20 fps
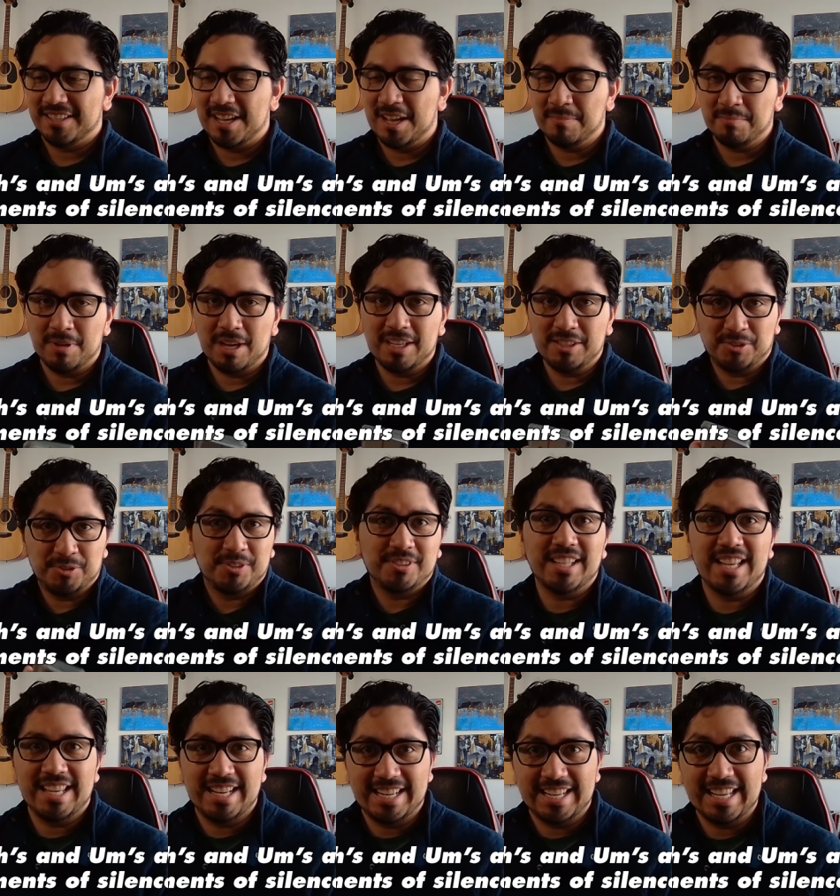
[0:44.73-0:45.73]
I'm, i just
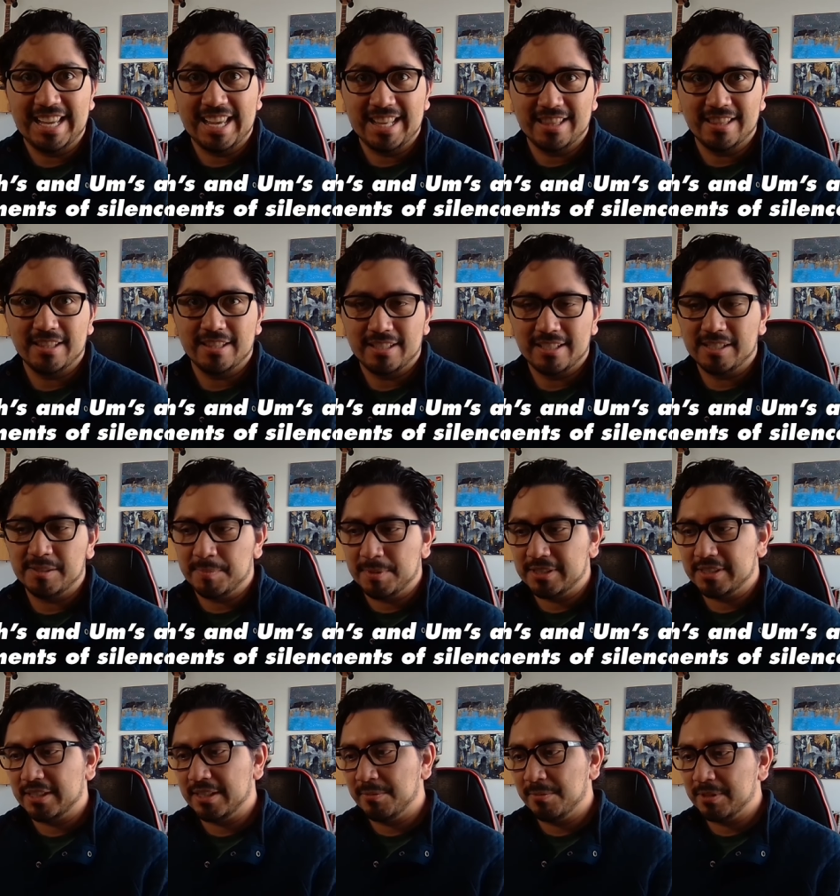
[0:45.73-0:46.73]
say it again. It's
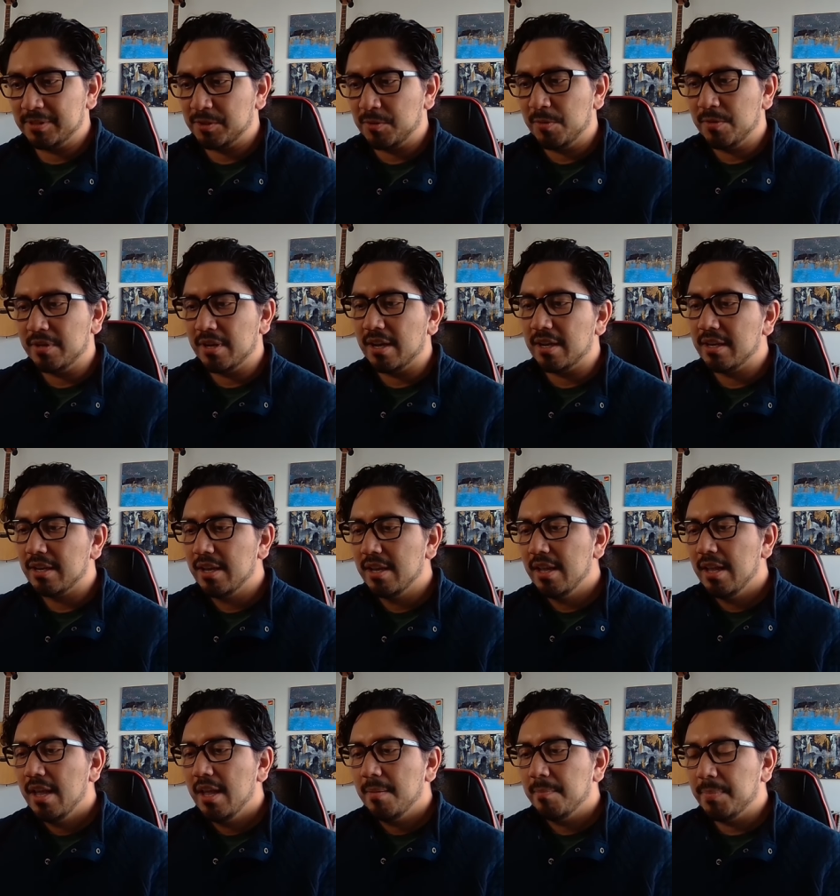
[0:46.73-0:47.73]
basically what's going on.
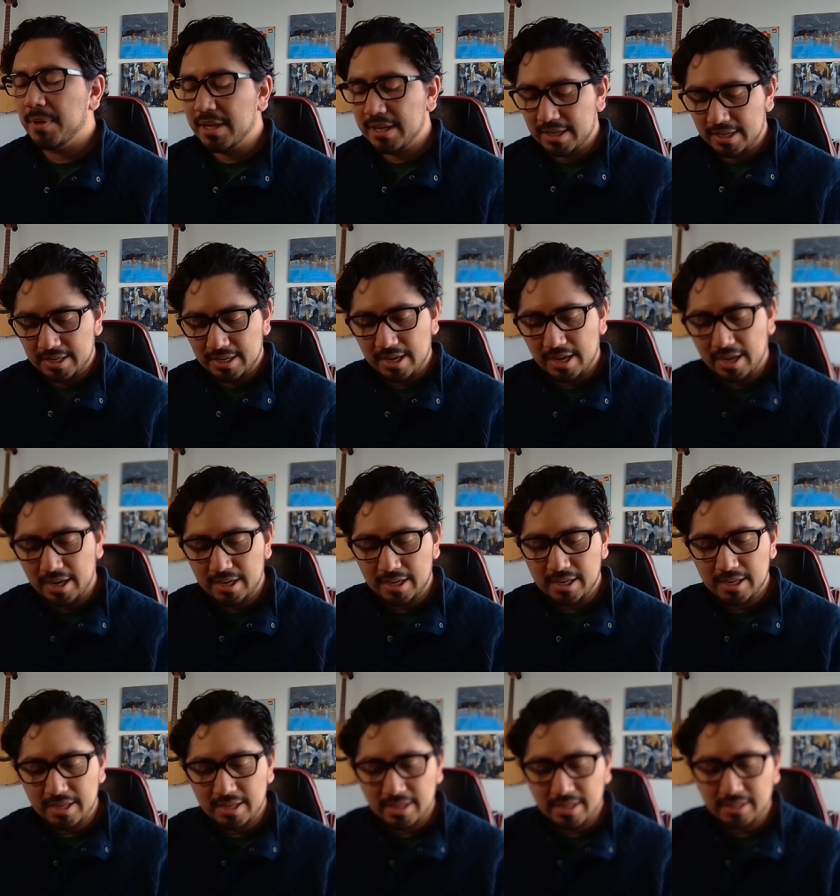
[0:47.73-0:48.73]
But
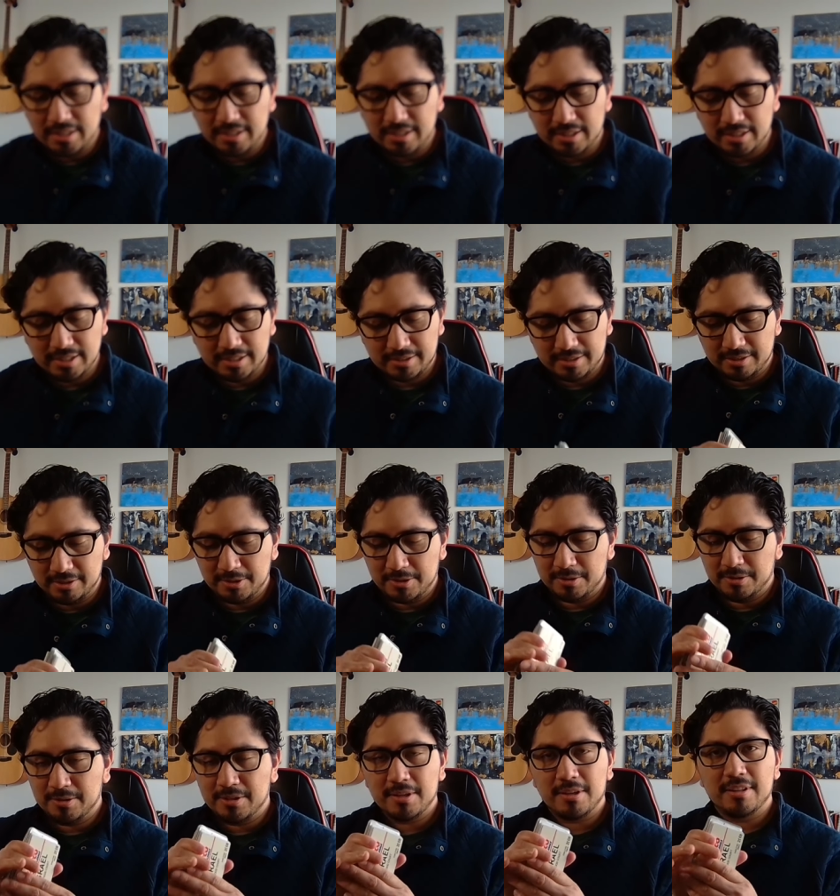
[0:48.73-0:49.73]
I, look, look,
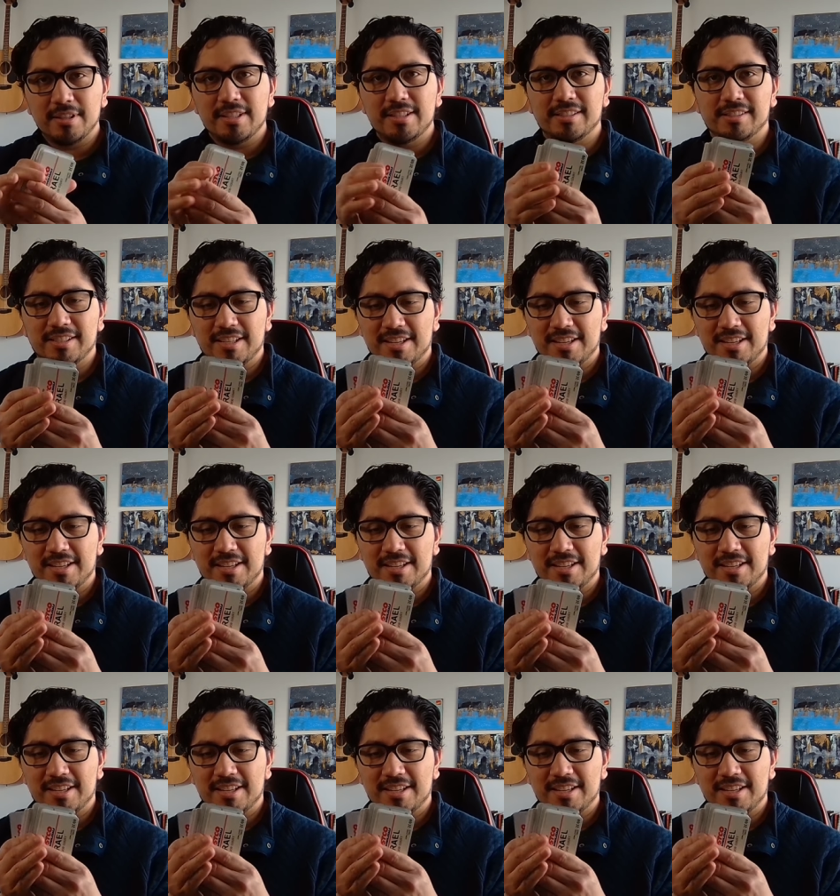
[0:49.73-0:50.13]
look at all these